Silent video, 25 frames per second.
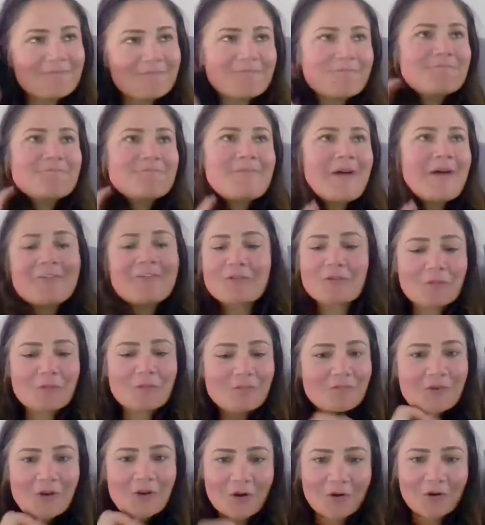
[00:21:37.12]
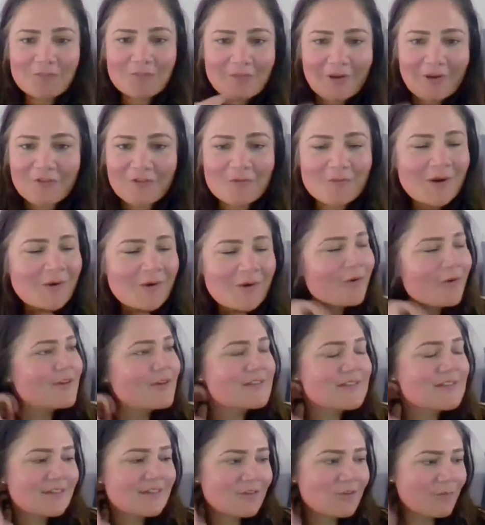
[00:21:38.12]
baffle my
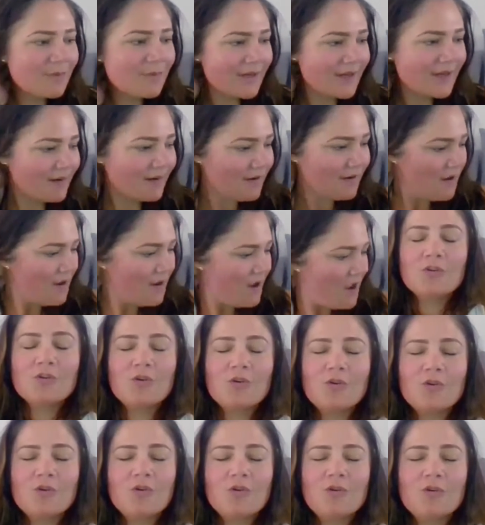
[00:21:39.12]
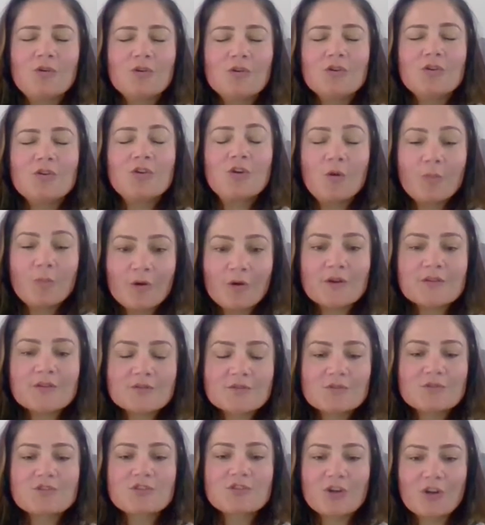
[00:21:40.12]
words a little bit. Your
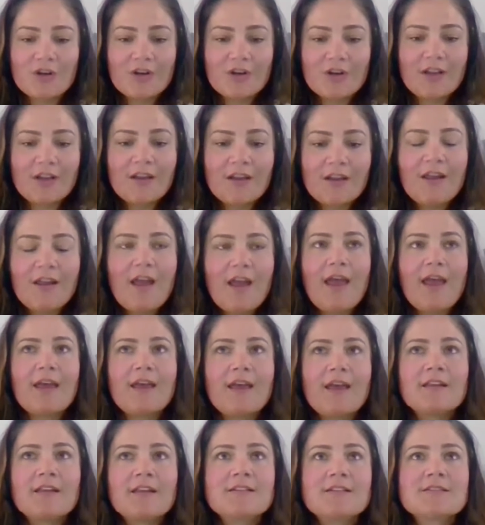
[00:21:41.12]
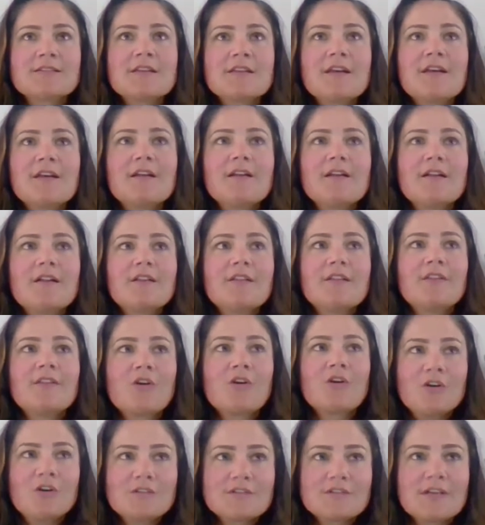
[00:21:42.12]
personal journey and the
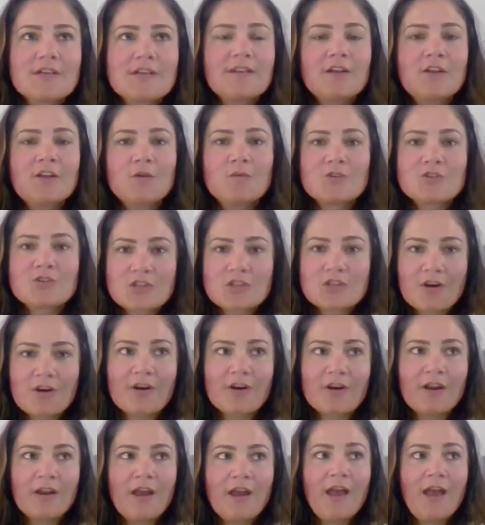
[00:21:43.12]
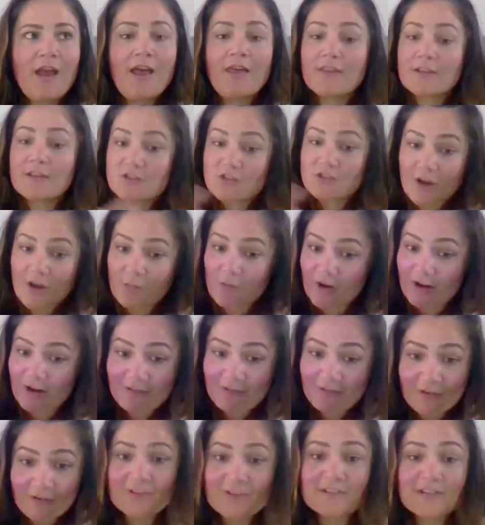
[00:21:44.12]
content that you were sharing at the time when I
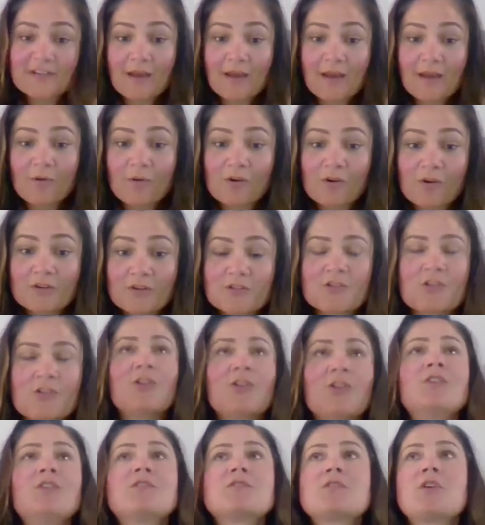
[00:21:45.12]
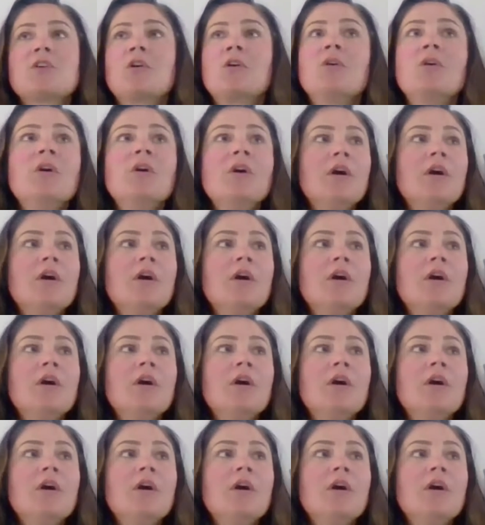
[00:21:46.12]
first came across you. So